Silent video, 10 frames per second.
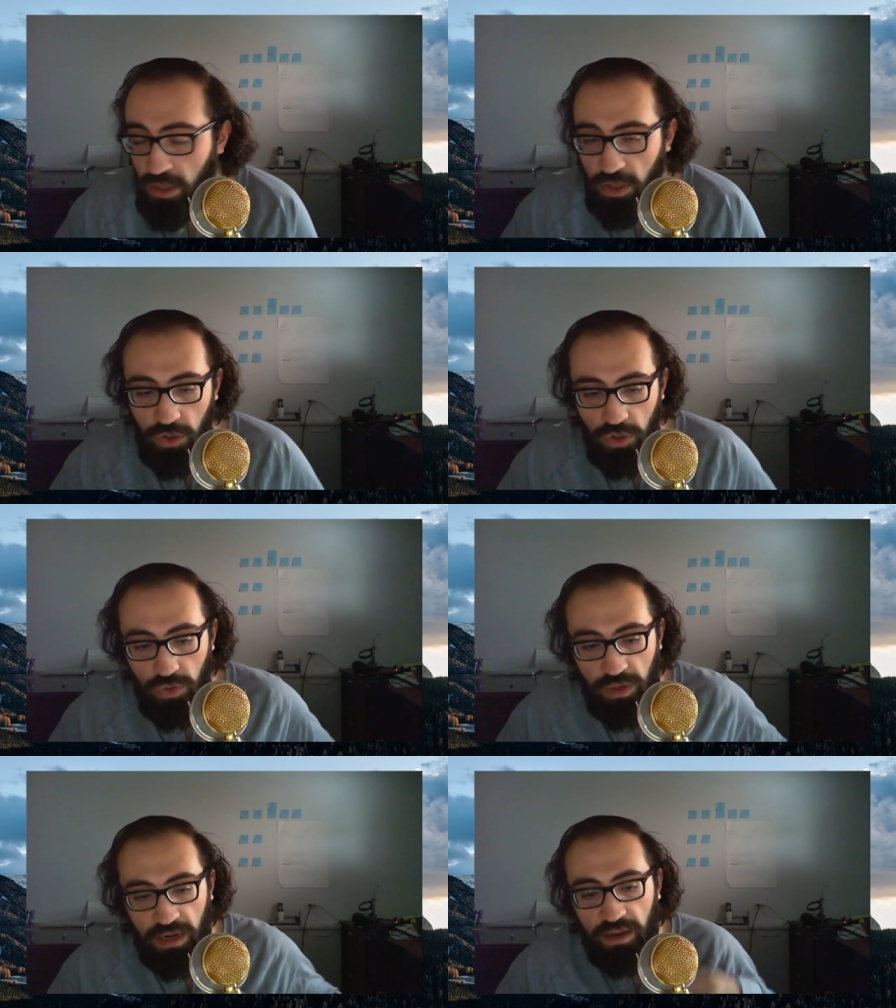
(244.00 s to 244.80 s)
you
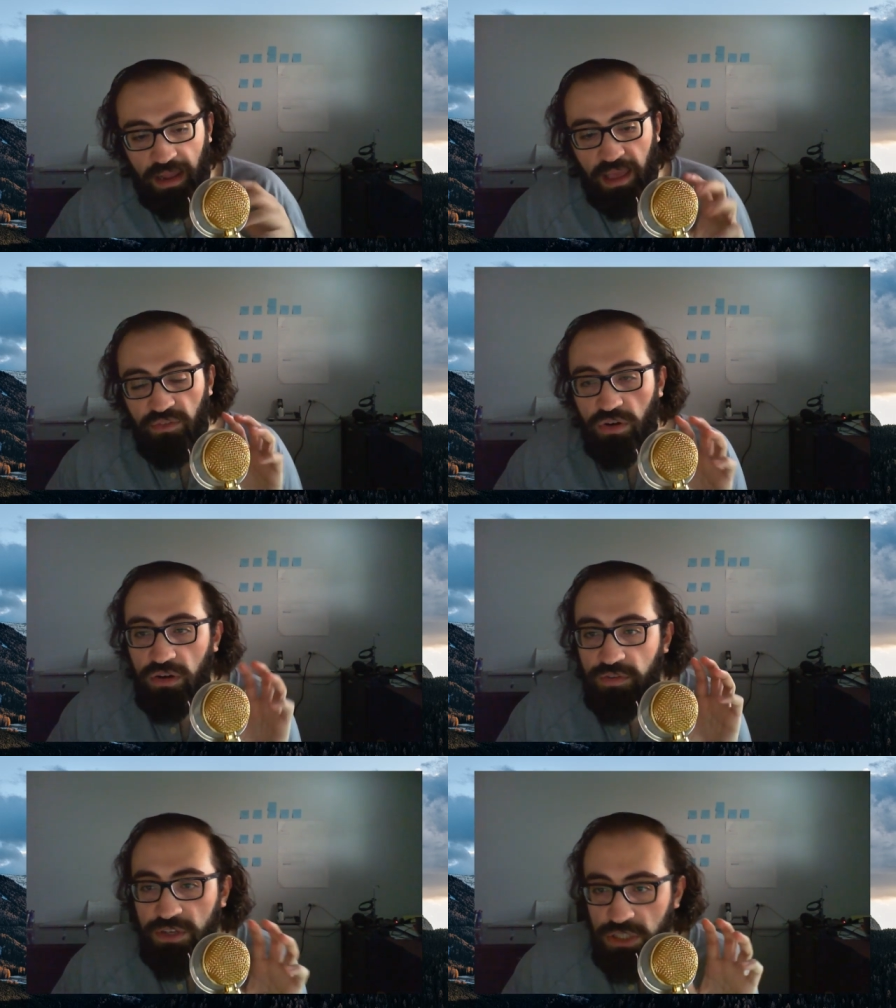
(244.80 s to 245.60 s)
cannot have an
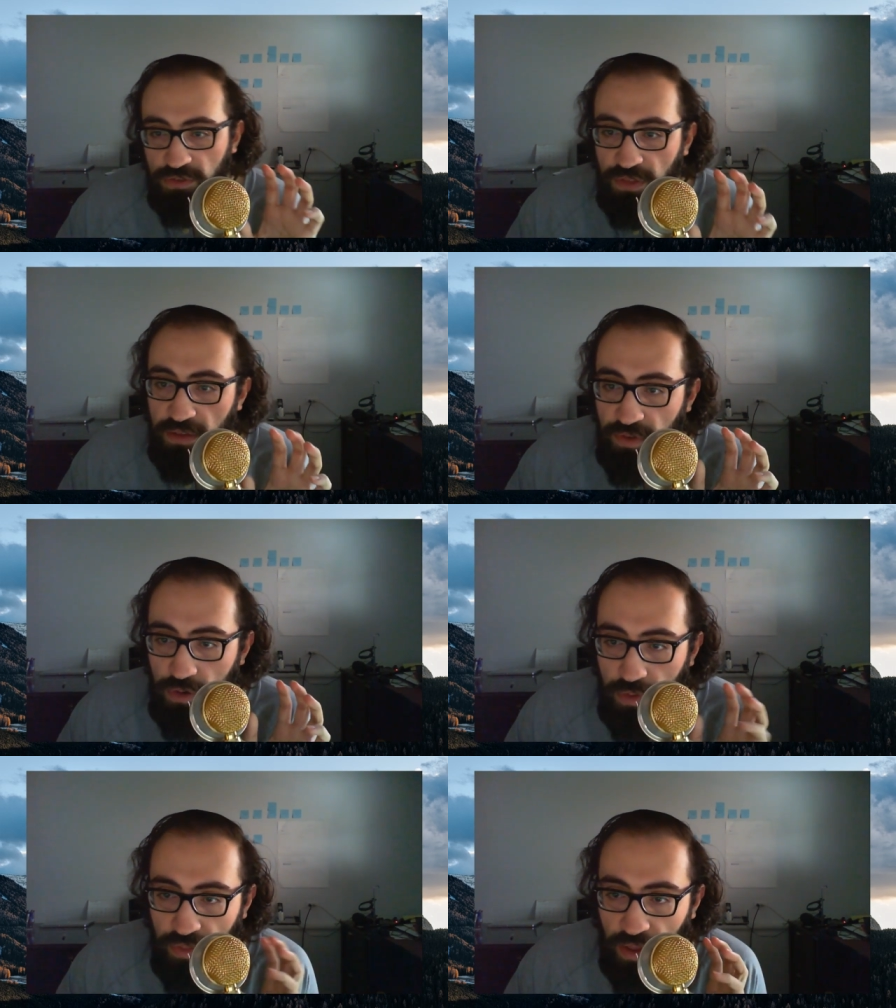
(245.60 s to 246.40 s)
artificial flavor
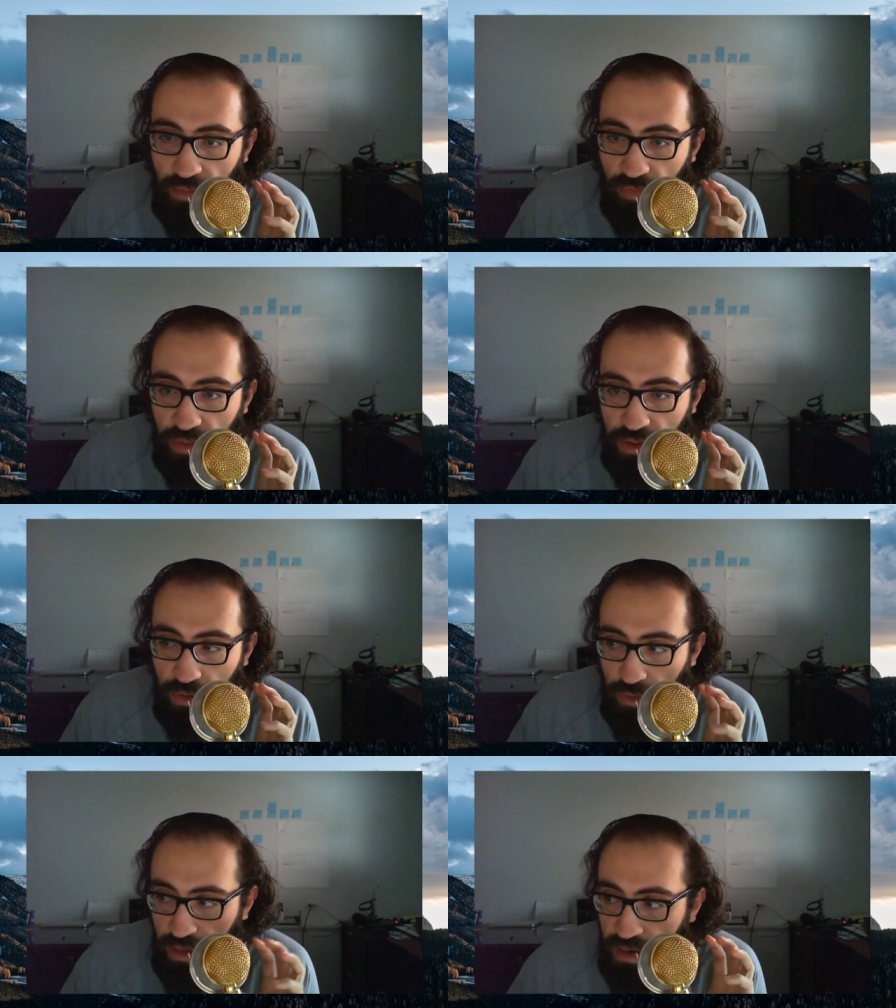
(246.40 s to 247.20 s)
without the
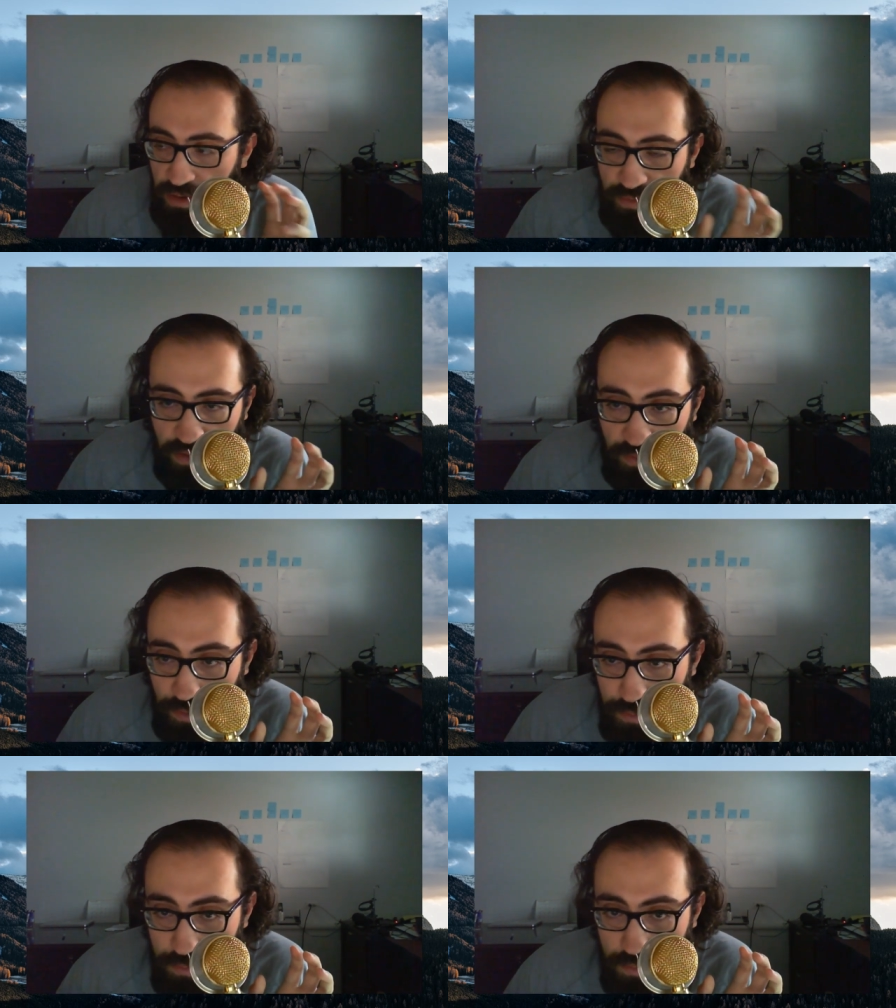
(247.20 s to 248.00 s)
organic
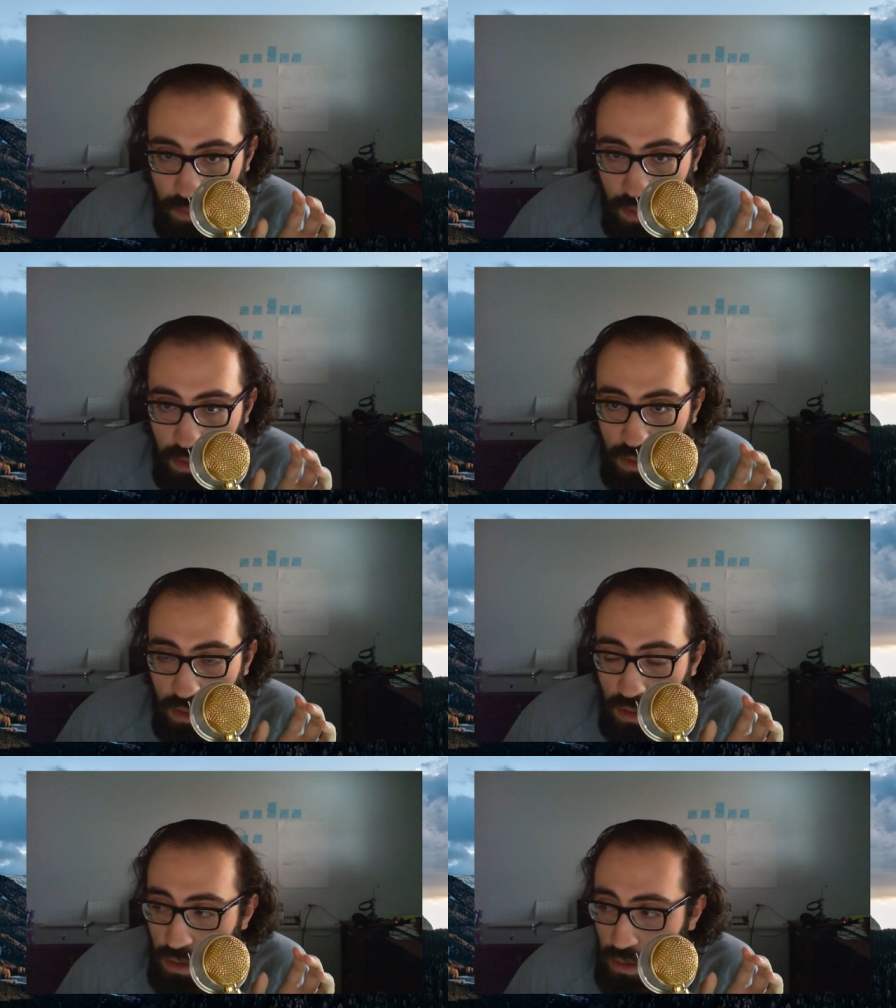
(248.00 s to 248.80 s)
flavor.
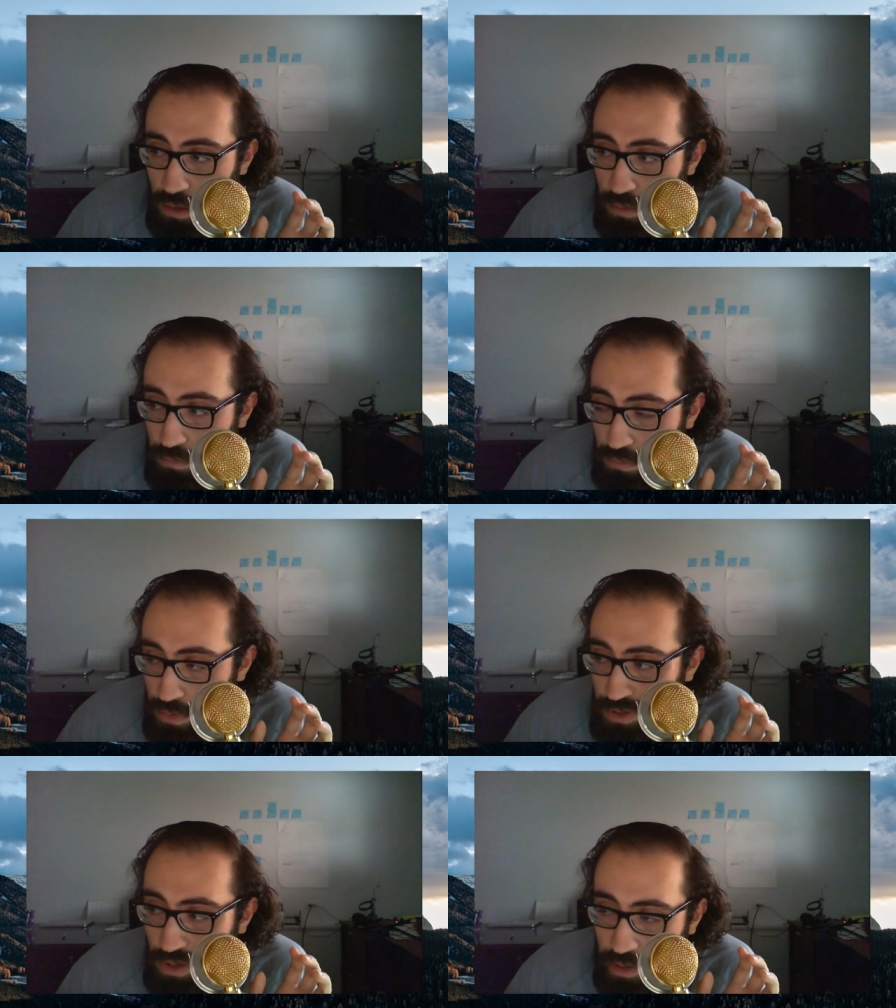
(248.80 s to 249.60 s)

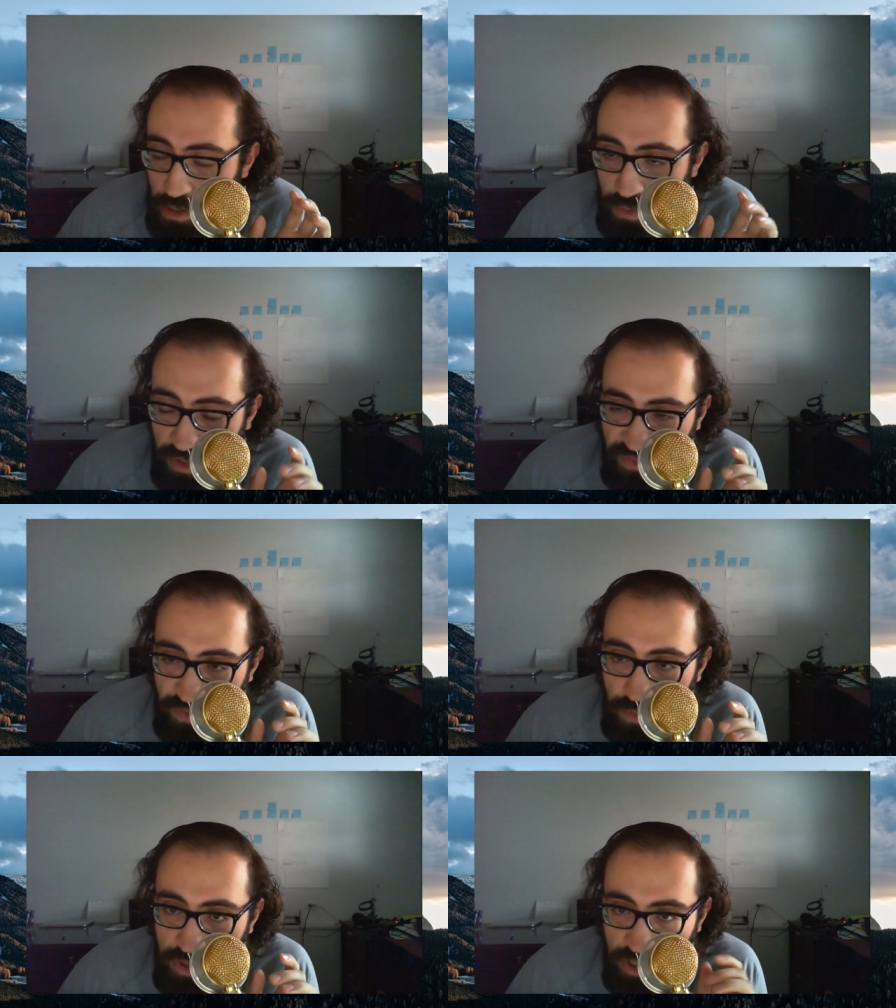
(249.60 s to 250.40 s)
You could argue in the
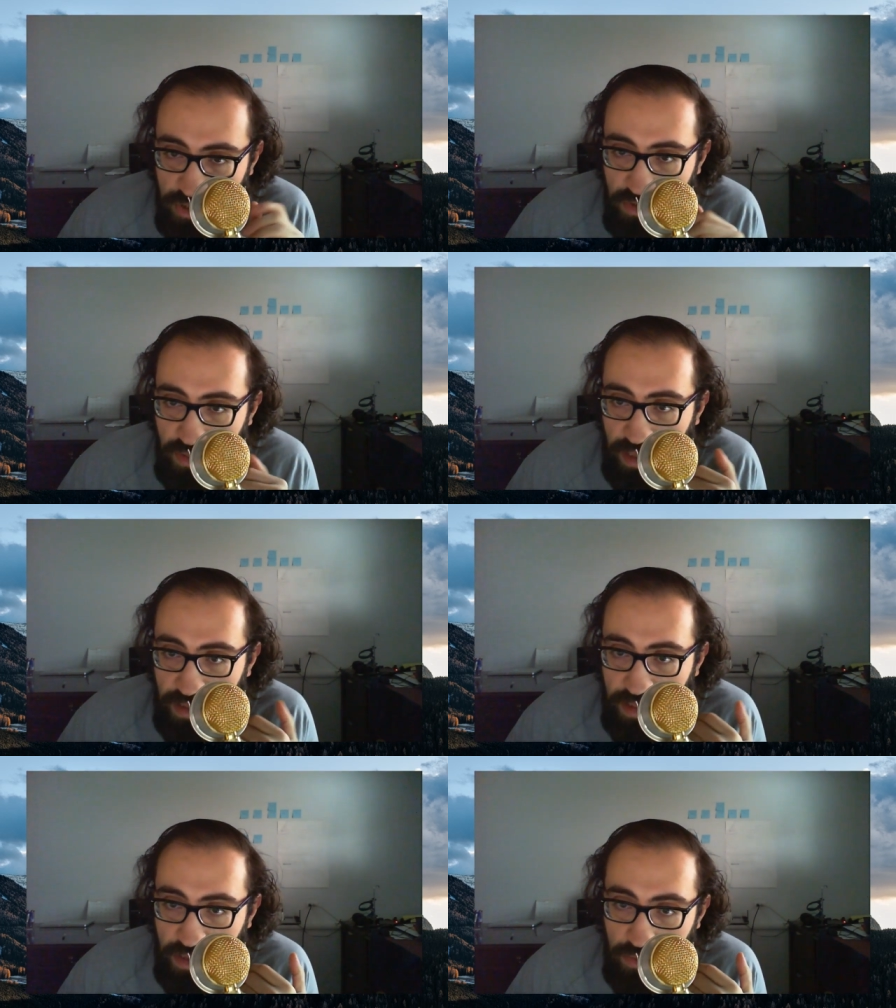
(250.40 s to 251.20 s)
future that
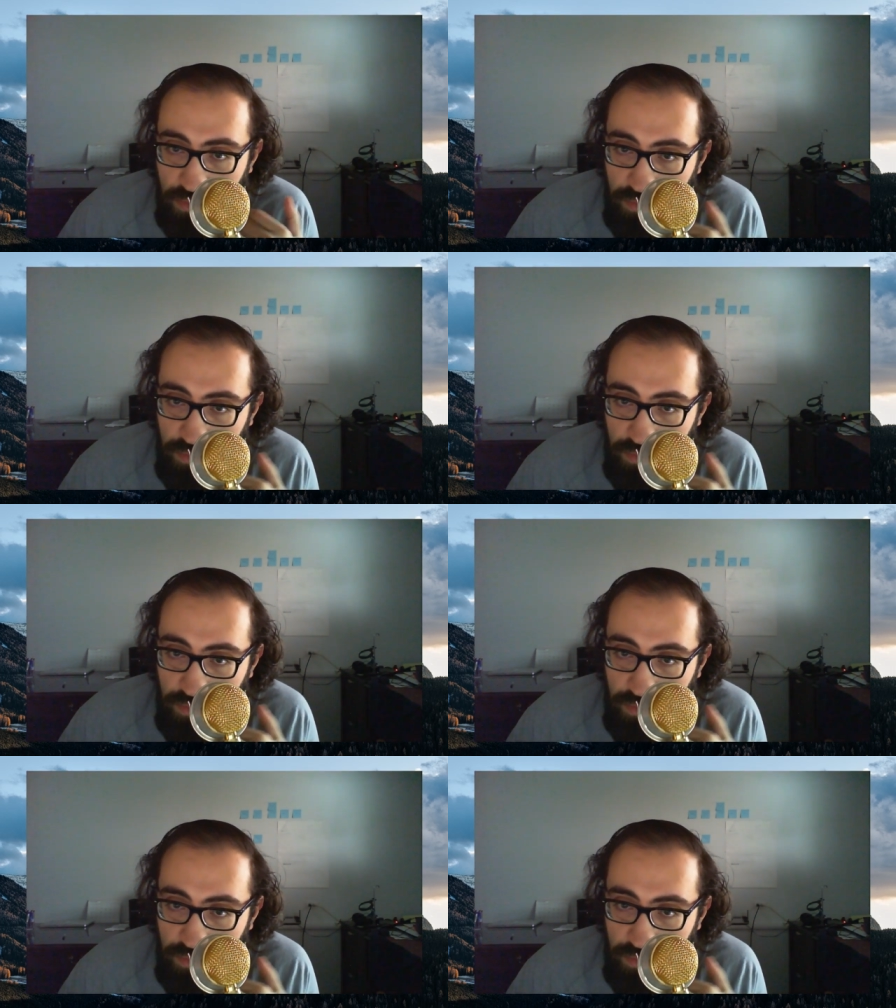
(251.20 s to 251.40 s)
they could